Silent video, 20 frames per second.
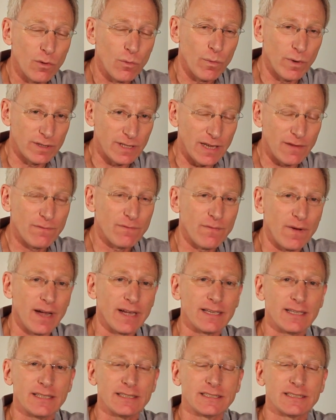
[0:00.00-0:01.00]
when they
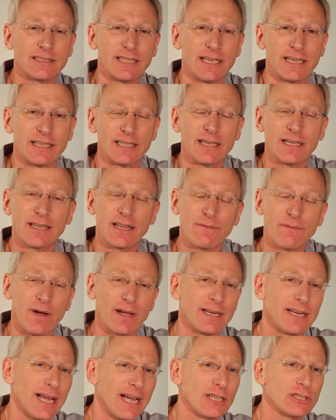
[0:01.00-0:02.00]
finally sing, they
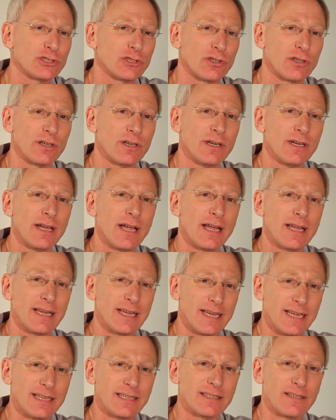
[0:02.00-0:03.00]
finally enter
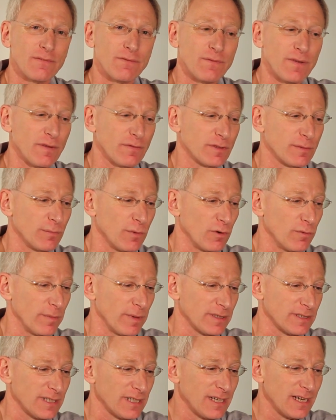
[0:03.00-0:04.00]
in the 5th
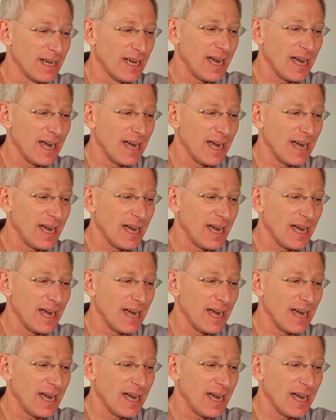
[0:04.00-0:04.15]
movement.